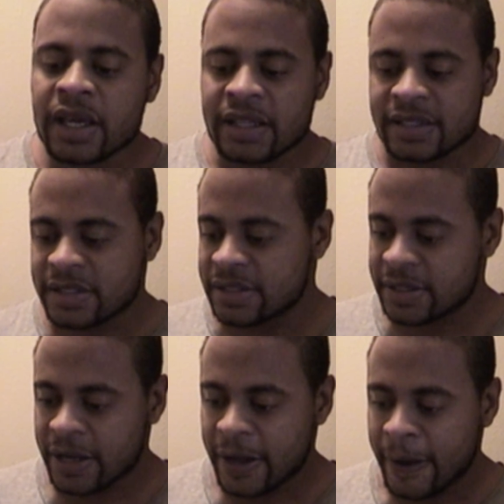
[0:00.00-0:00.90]
That is
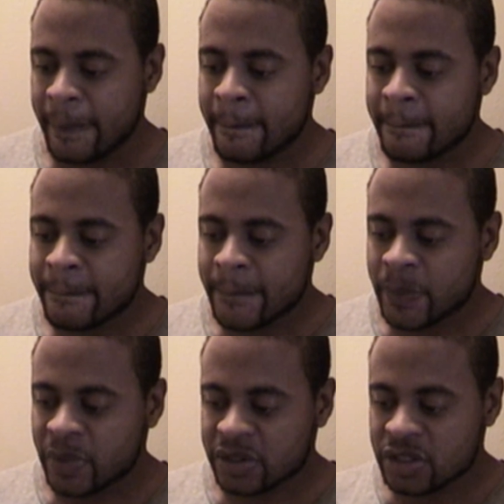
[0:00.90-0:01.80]

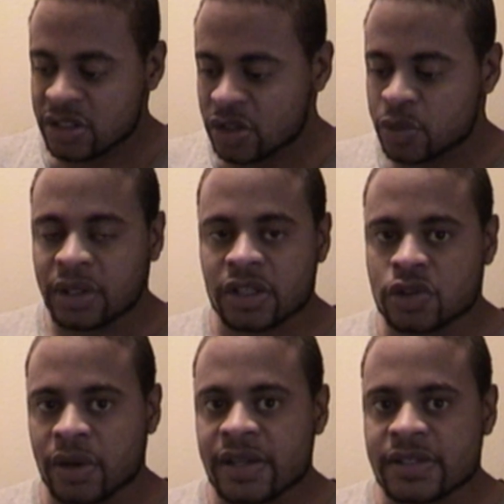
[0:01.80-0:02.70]
those things not really
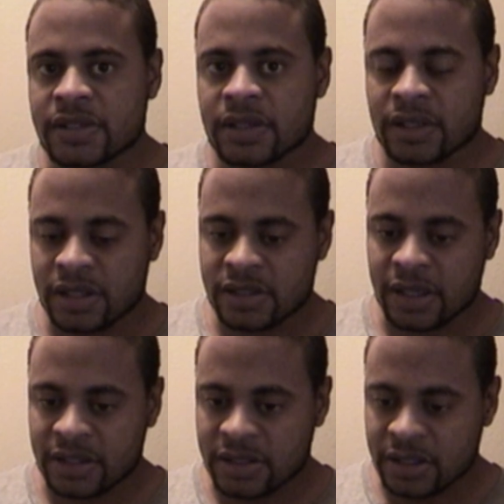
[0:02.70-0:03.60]
addressed is
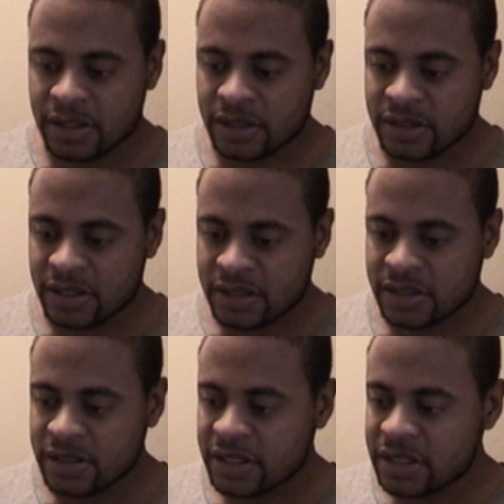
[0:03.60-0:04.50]
that
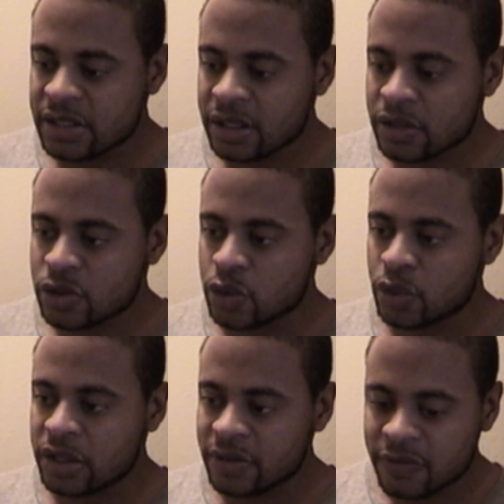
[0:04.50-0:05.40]
this need to
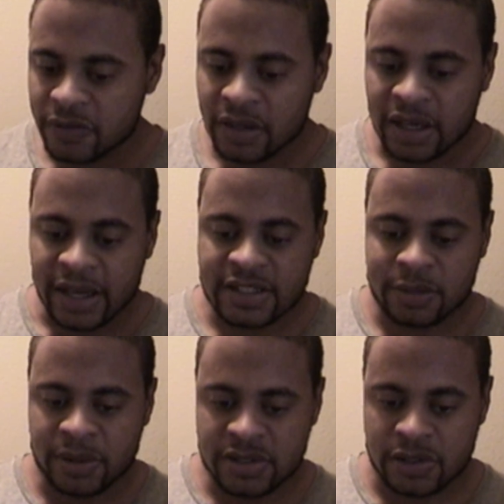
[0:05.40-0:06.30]
live as a
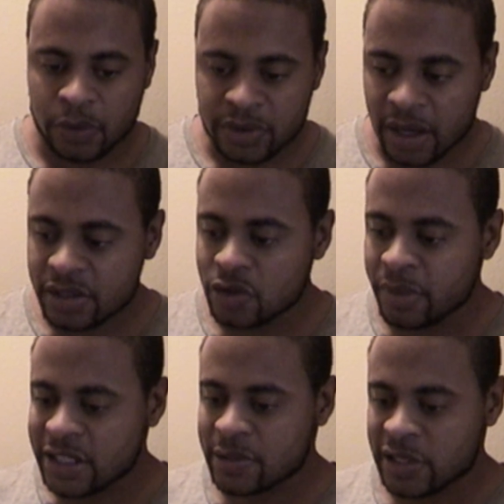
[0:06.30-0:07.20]
business owner to
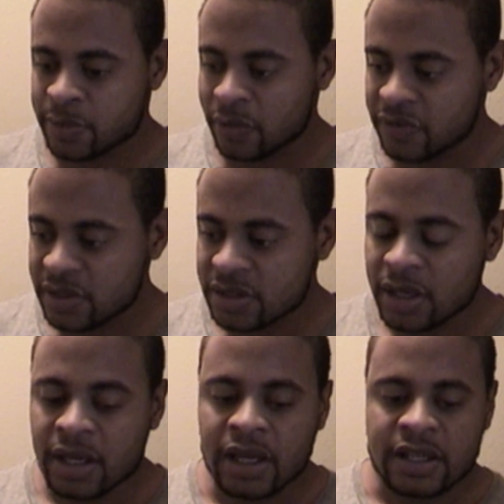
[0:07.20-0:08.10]
maximize profits.
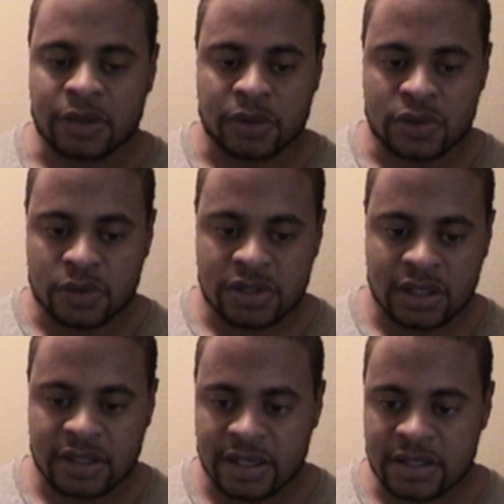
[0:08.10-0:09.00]
And we don't
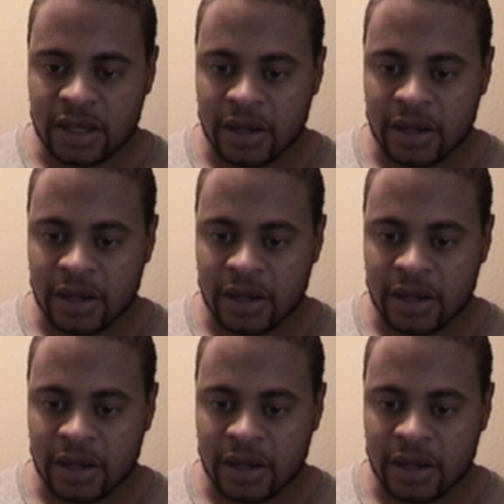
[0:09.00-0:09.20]
think that